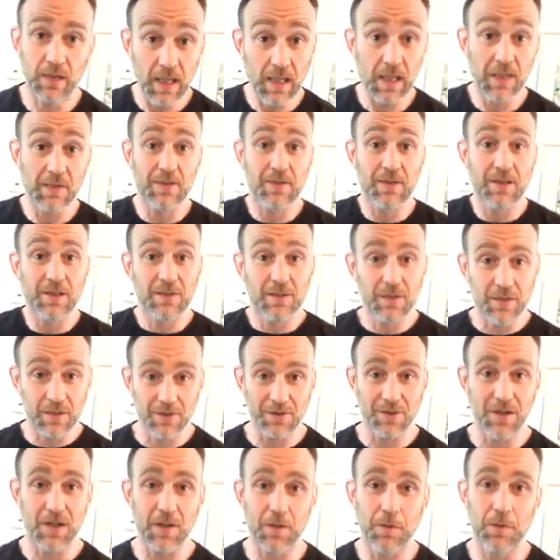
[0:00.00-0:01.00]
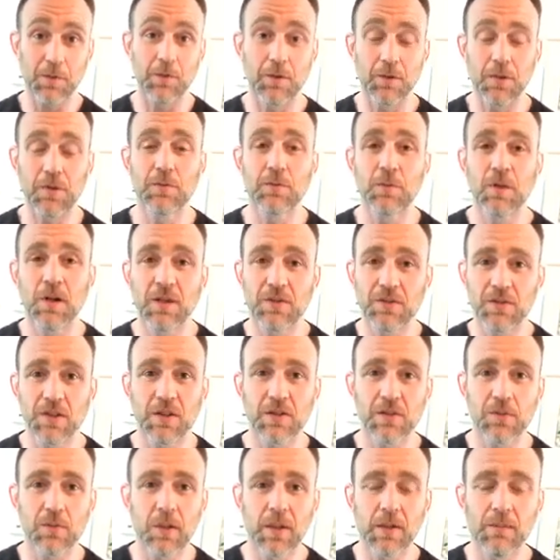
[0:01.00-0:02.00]
Yes, that's because I go through this
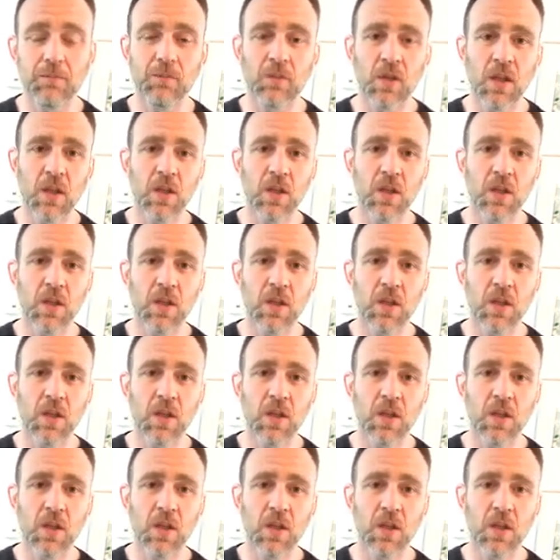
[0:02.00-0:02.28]
process, right?